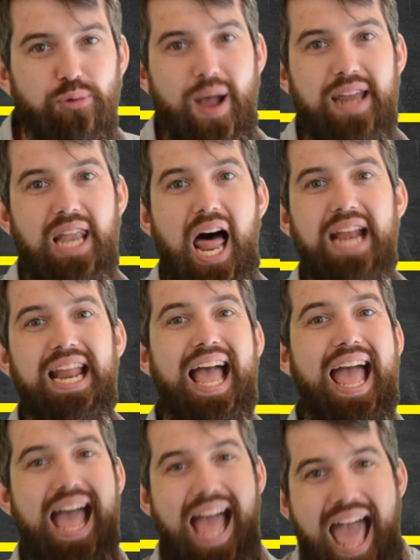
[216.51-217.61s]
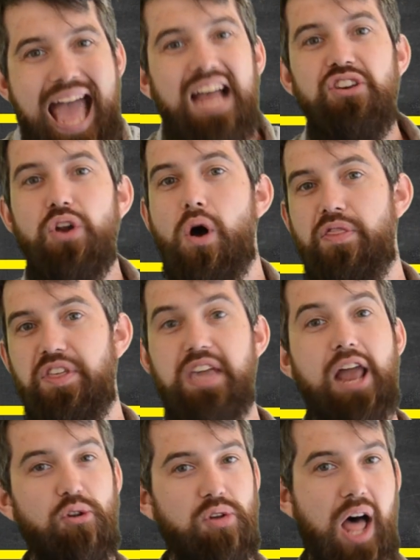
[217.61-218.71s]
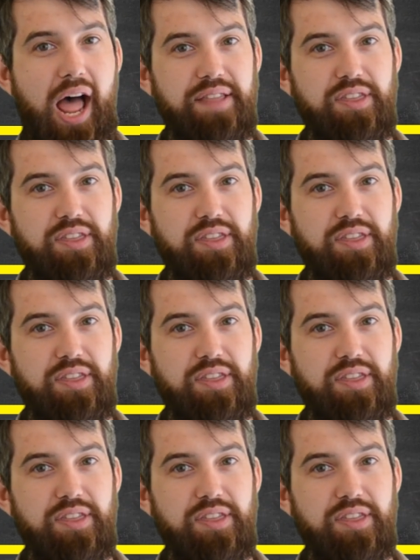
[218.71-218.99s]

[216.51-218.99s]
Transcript: green line and on the yellow line.